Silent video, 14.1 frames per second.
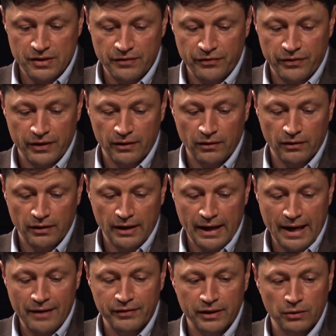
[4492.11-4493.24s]
if they're
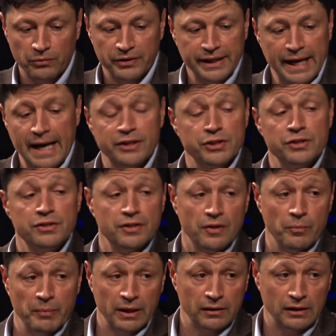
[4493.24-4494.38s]
having a reaction to the
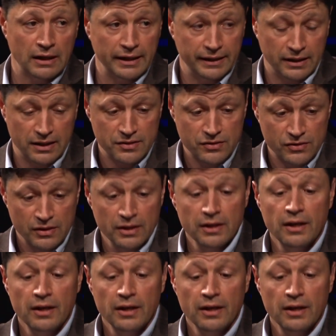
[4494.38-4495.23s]
metal ions,